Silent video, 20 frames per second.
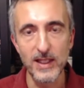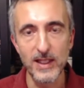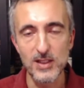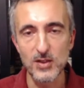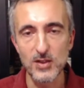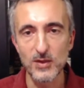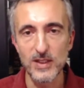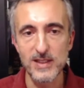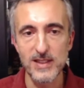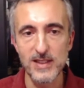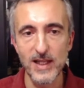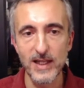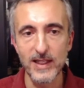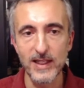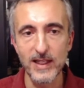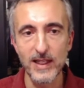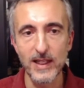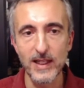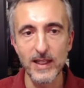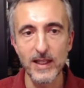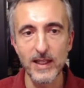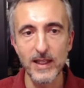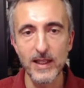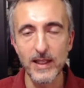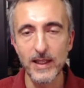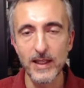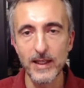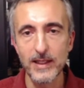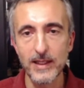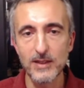And so there's like
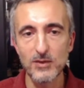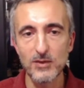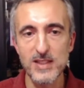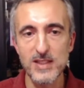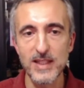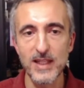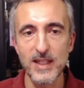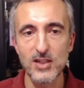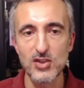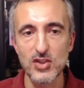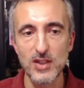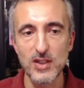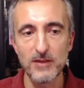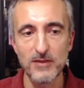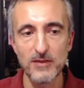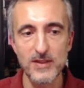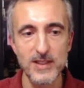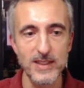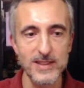interesting shifts.